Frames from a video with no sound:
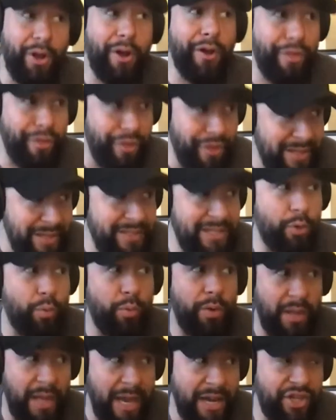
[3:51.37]
authentic
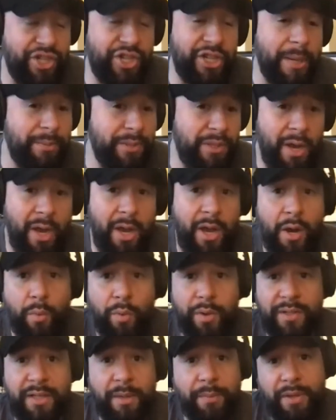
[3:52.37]
relationships
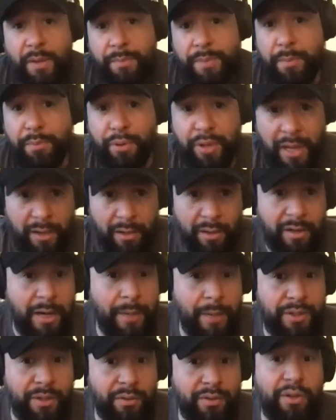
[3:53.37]
with some of the people that I look
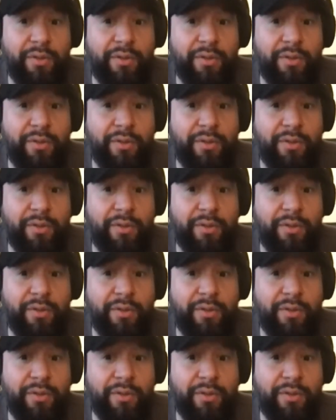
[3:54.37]
up to.